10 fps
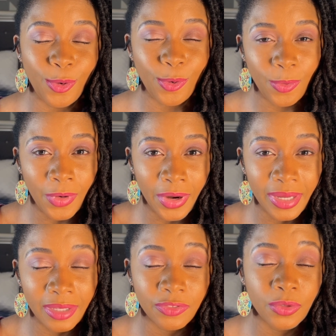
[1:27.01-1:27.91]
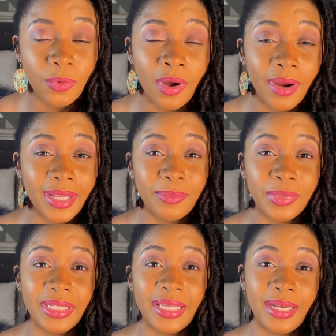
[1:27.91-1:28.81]
or if you are able
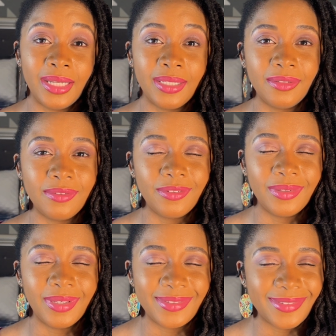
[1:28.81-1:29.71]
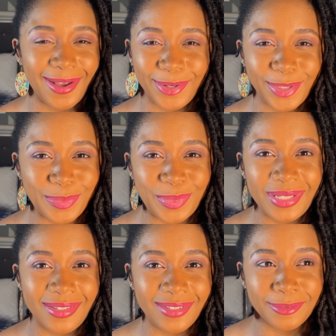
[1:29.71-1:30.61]
to get it, it's not going to
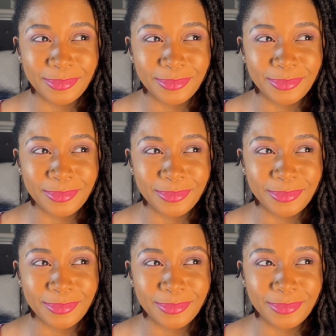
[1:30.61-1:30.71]
be